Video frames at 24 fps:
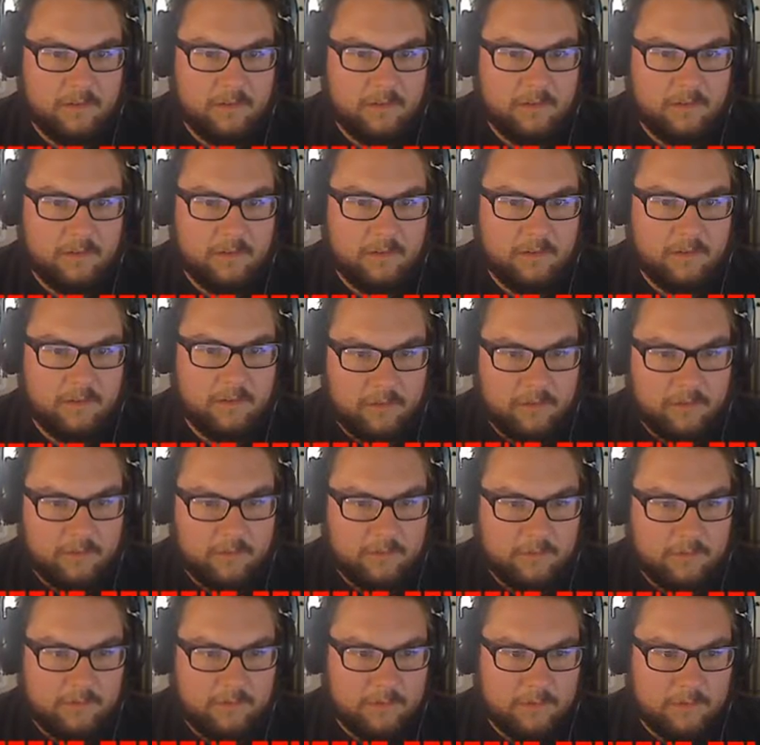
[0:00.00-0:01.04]
Okay.
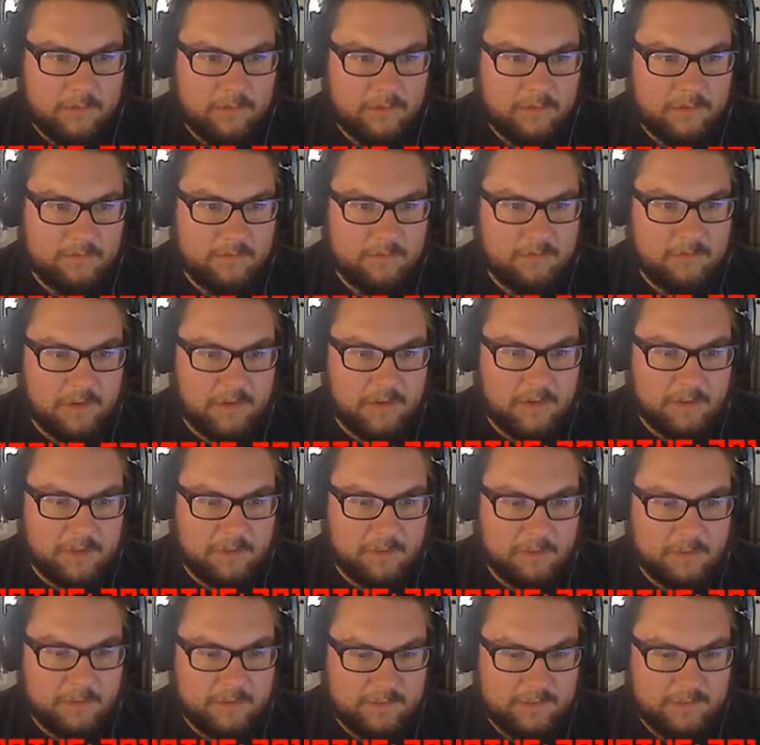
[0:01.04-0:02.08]
So that's very
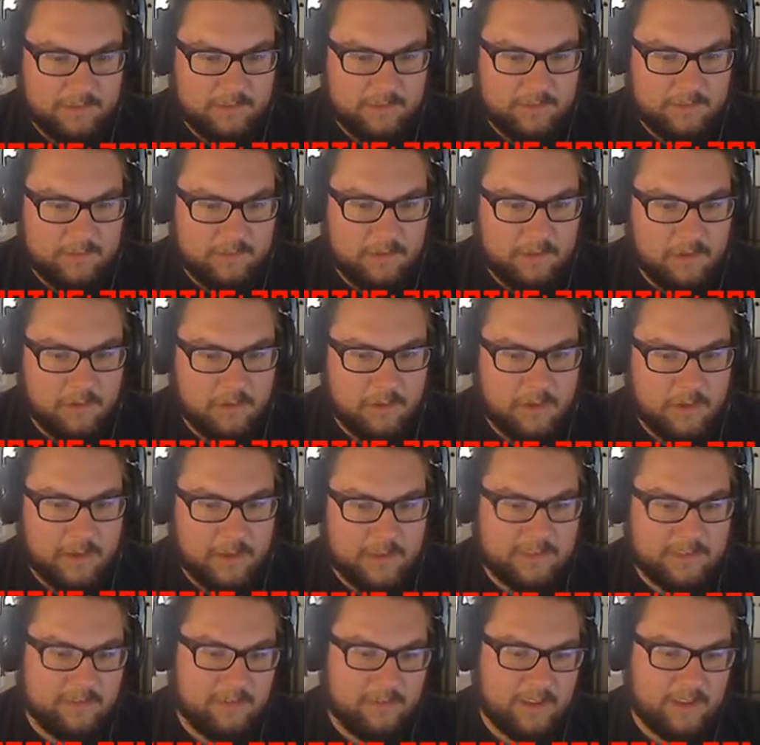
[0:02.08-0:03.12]
expensive. Although I
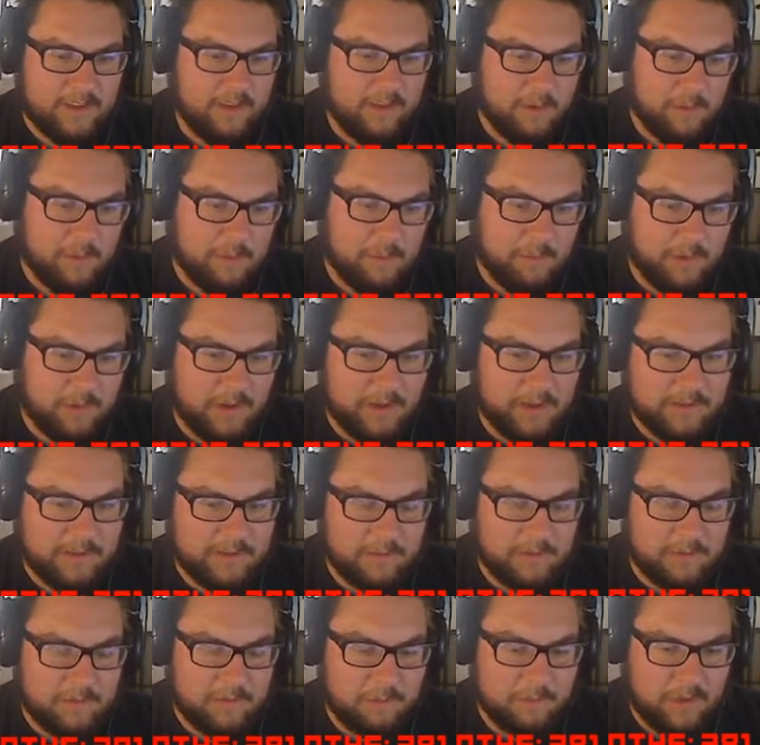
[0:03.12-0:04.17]
guess if I kill the boss, it
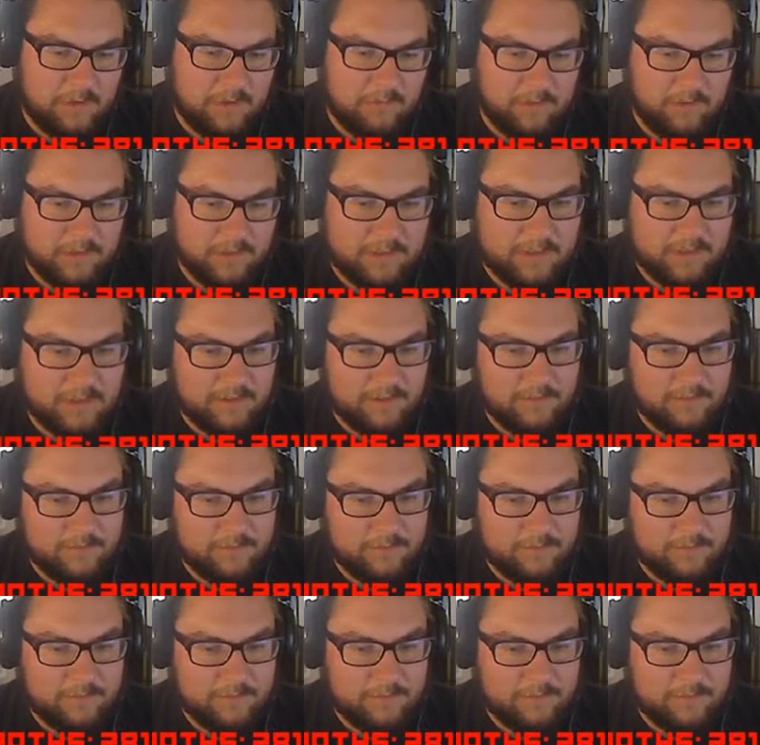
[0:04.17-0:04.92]
would pay for itself.